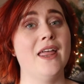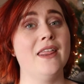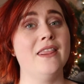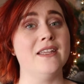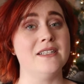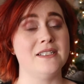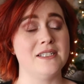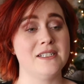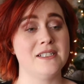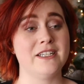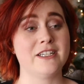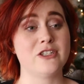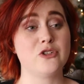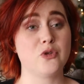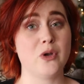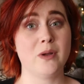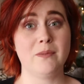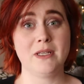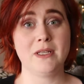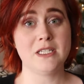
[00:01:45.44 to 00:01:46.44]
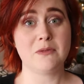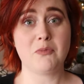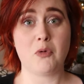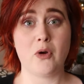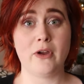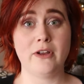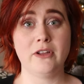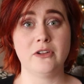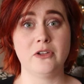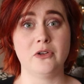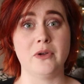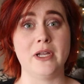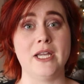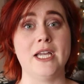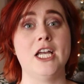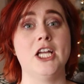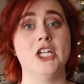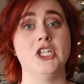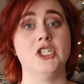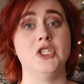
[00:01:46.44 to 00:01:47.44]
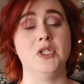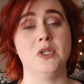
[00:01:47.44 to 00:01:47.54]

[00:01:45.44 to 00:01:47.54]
this is extremely spoilery.